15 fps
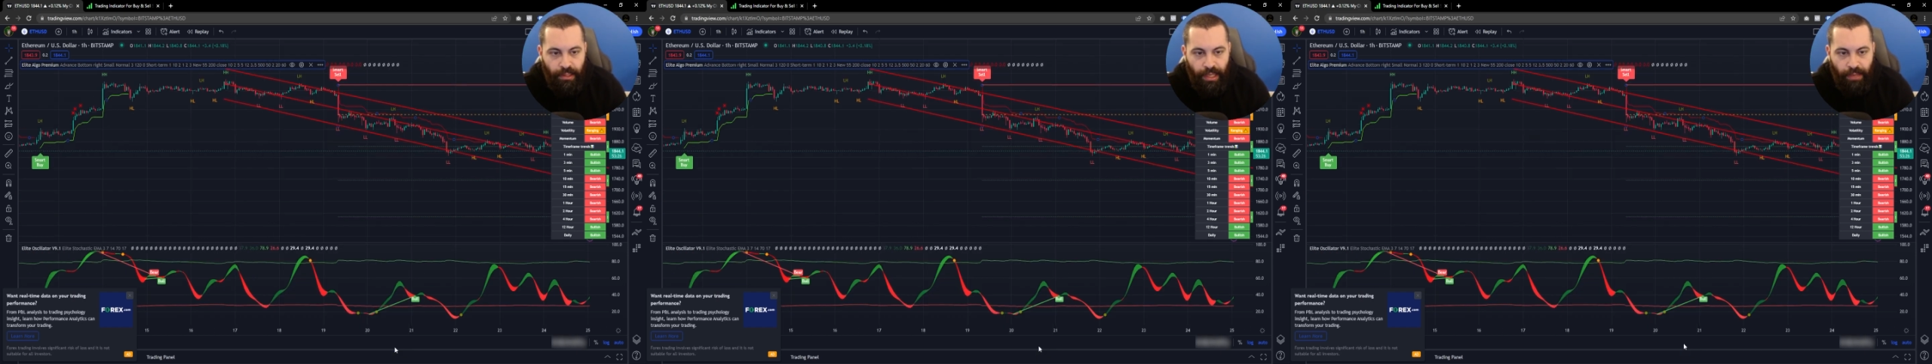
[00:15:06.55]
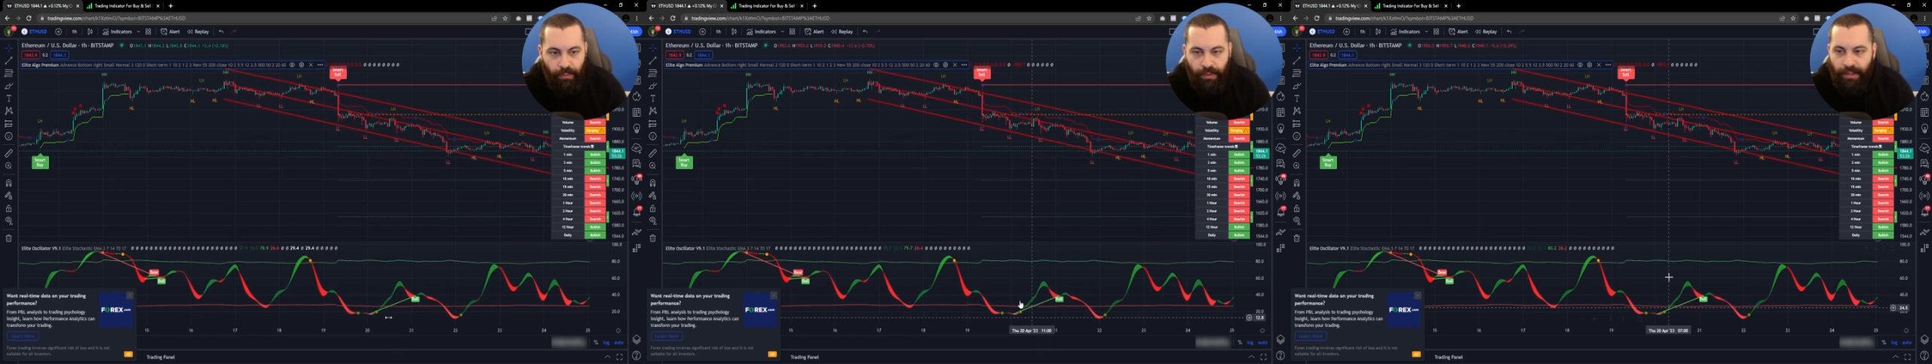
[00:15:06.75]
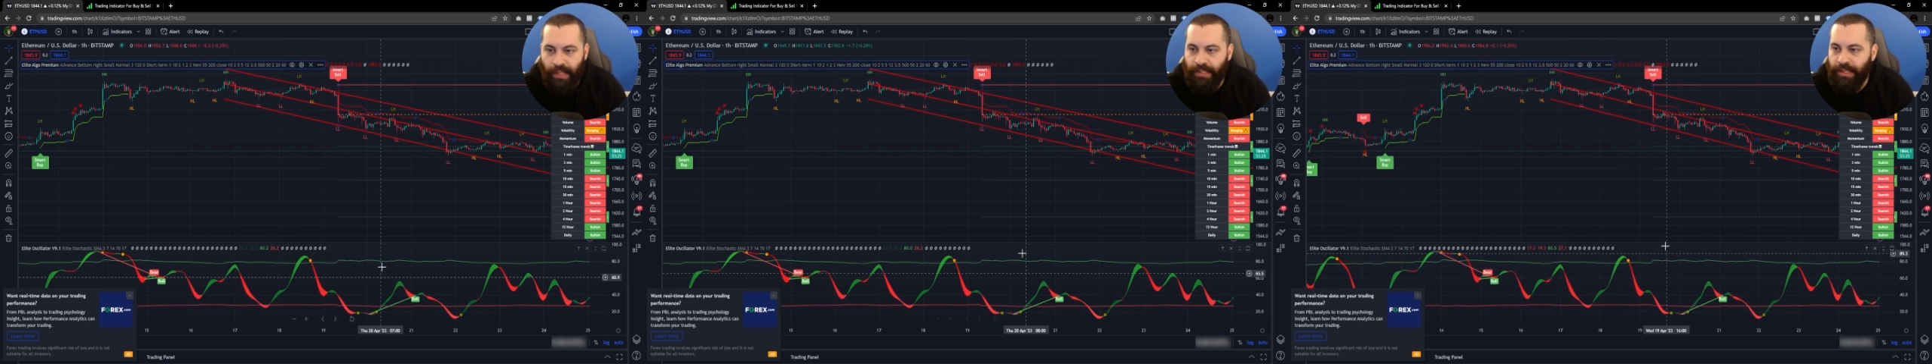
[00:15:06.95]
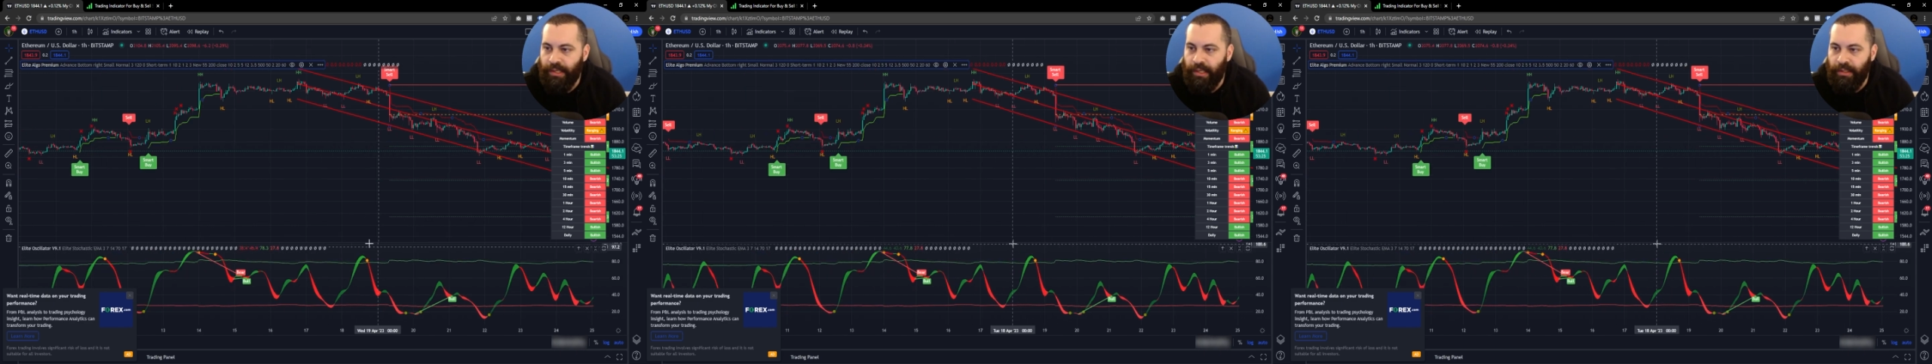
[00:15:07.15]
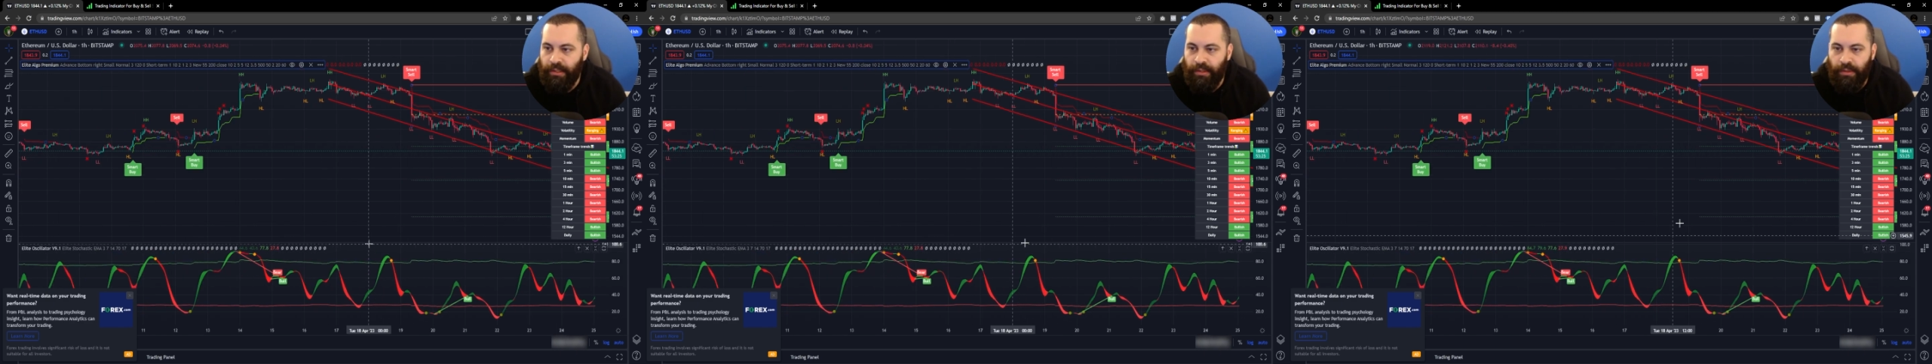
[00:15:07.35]
And what that's going
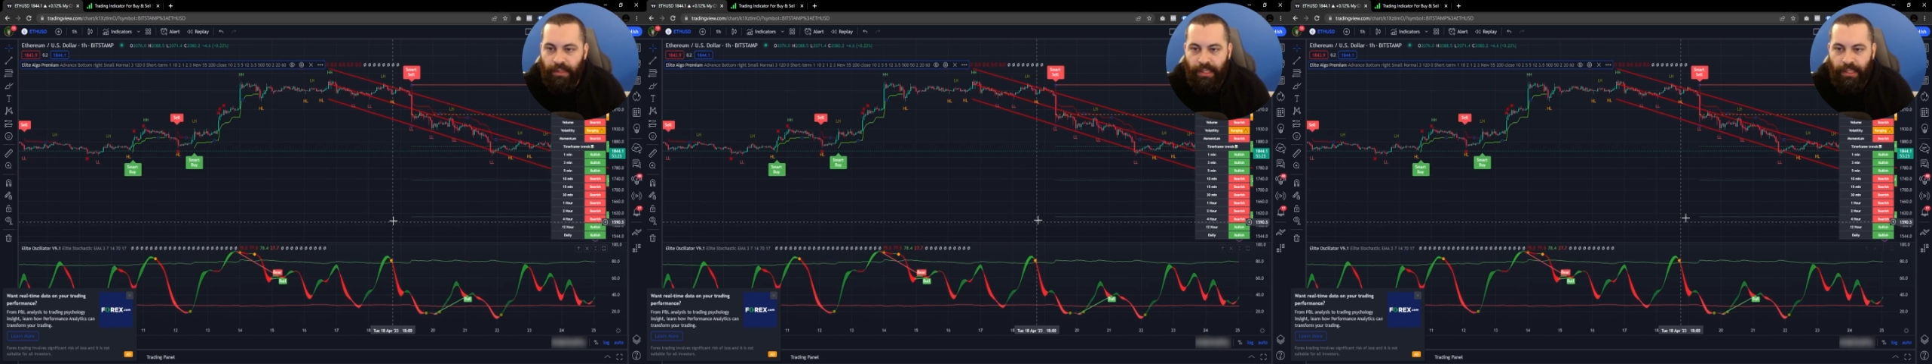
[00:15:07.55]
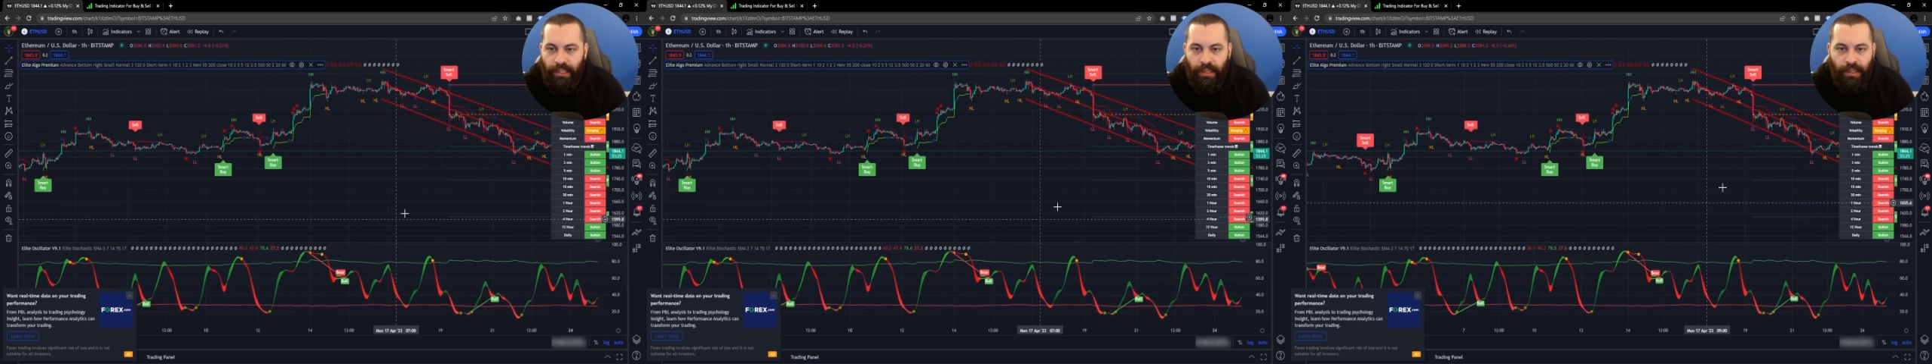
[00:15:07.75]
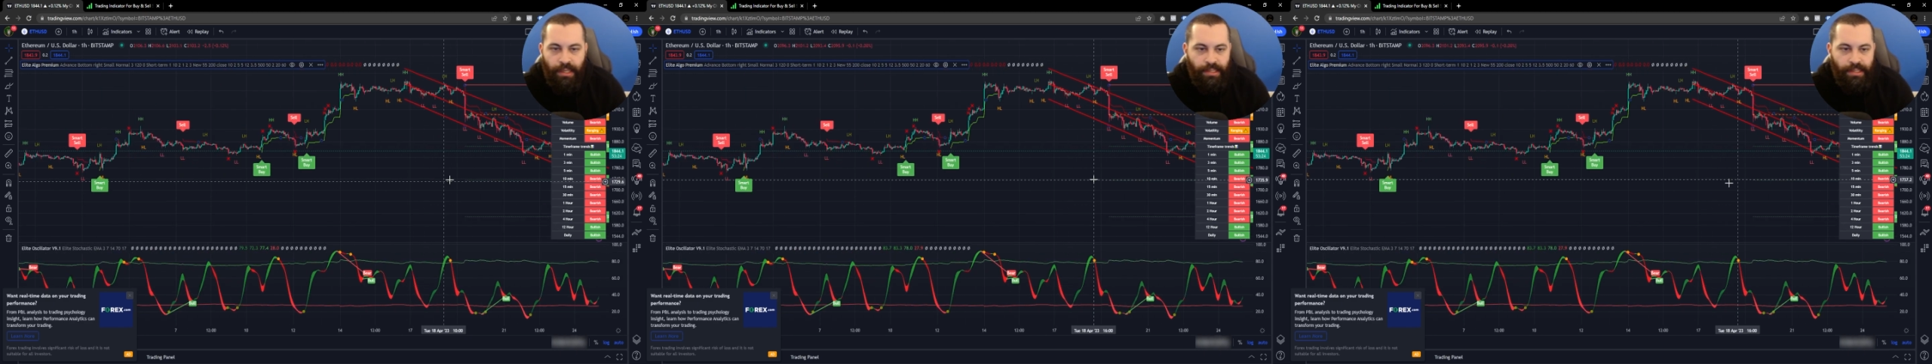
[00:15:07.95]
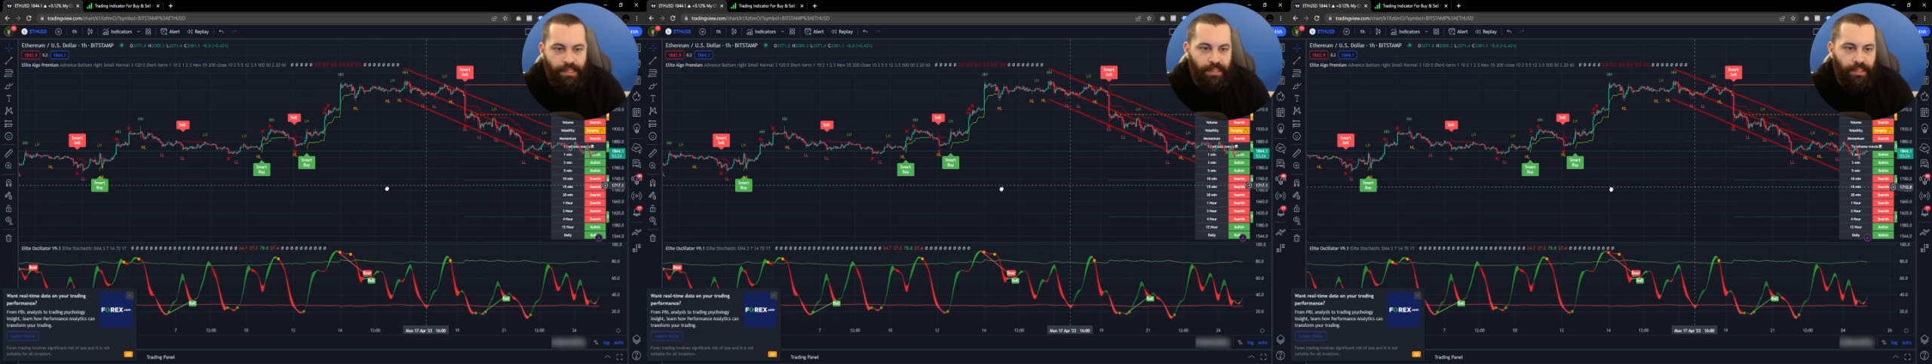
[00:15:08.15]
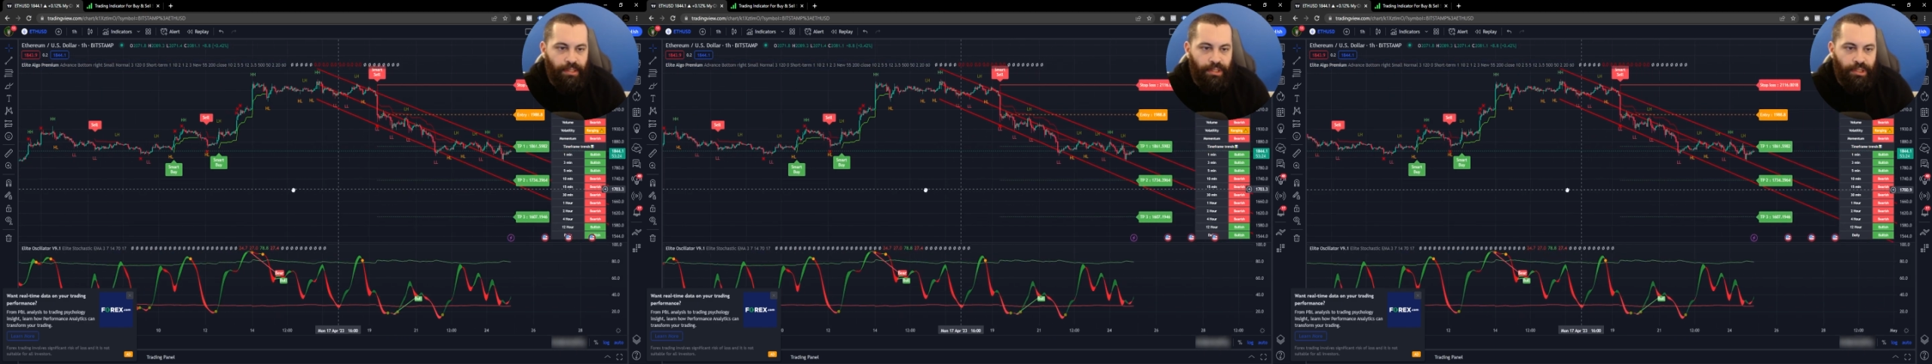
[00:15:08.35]
to do here is it's
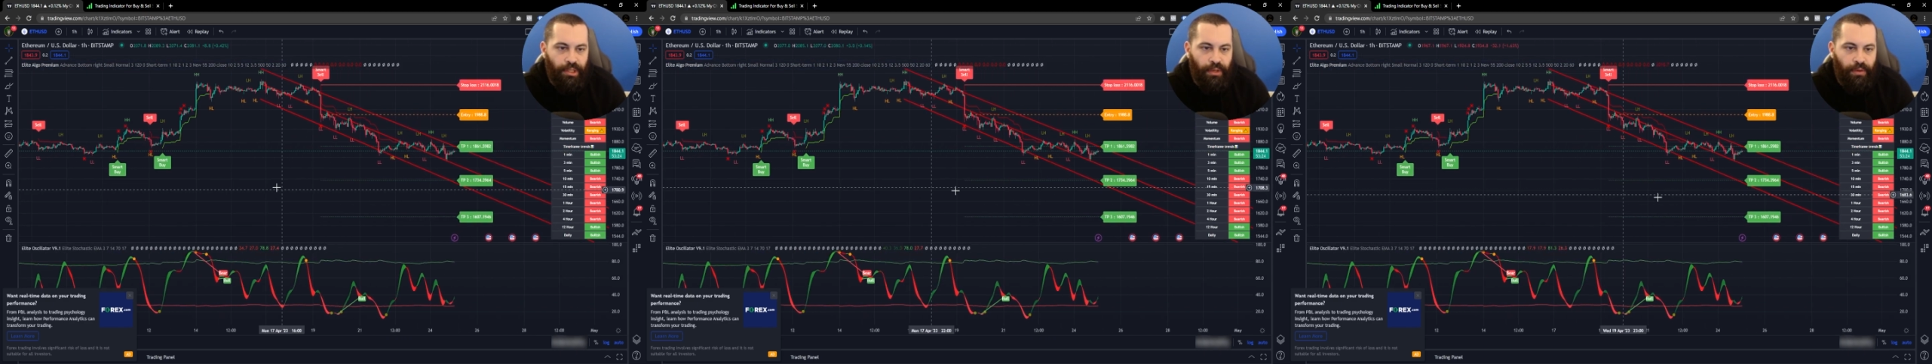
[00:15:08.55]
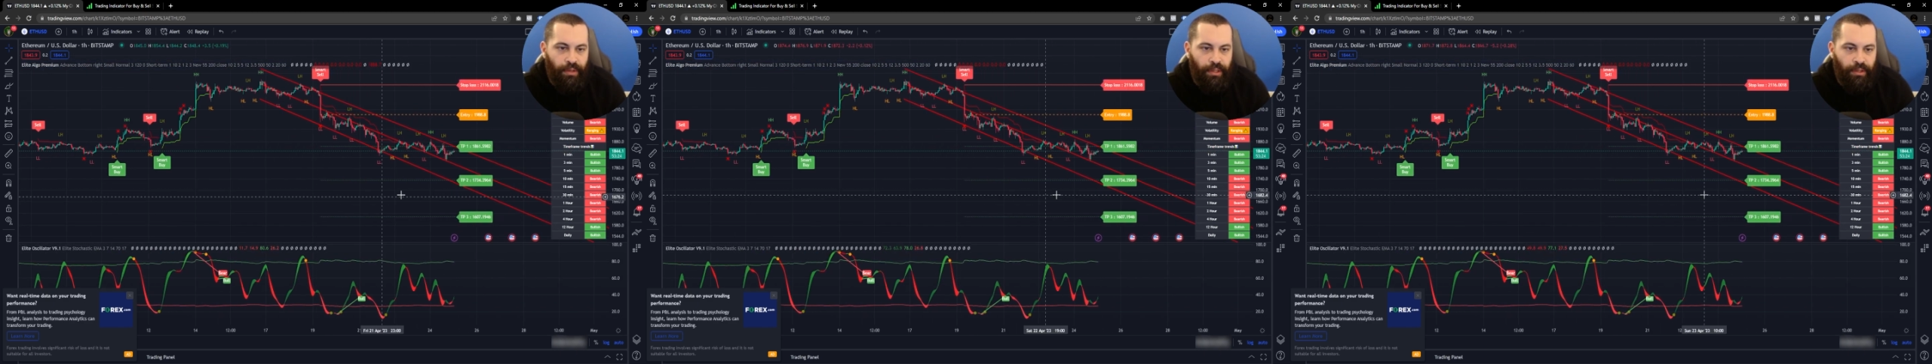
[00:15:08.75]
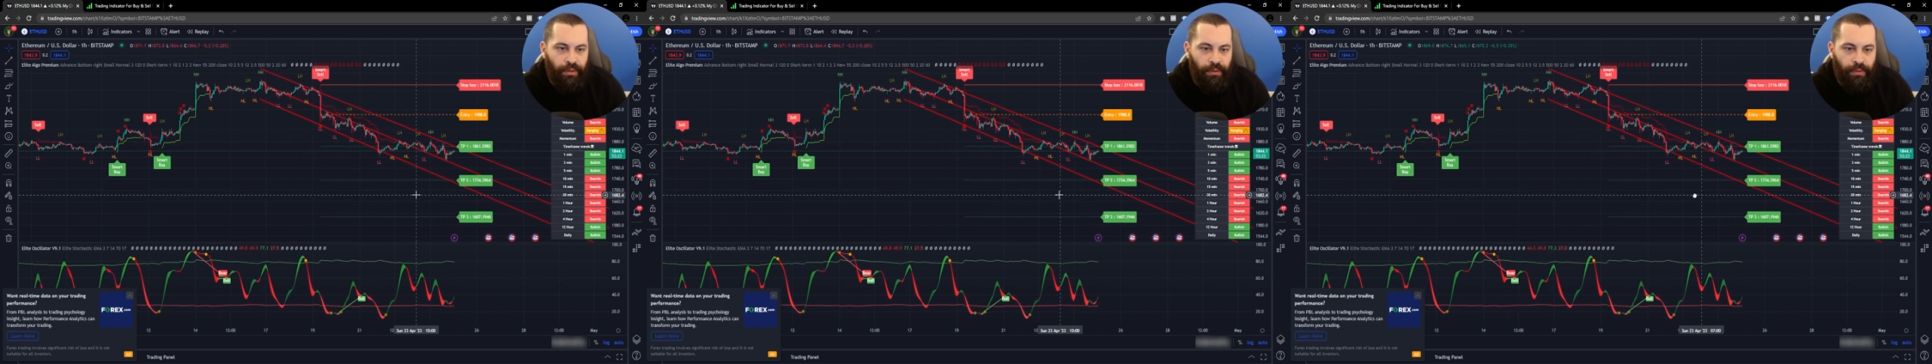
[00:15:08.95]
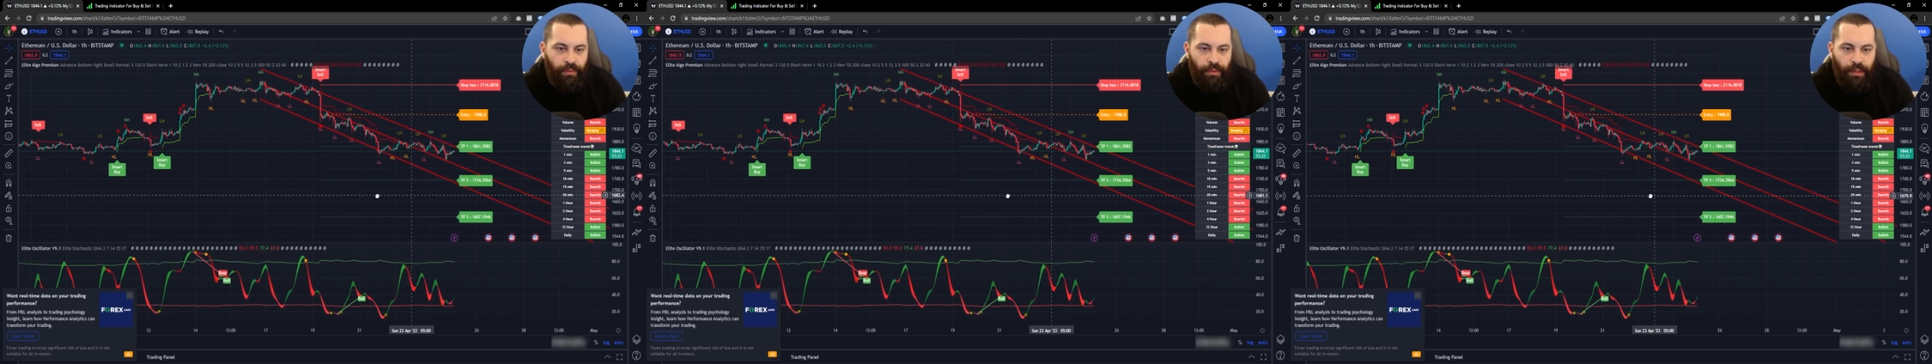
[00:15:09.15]
going to show you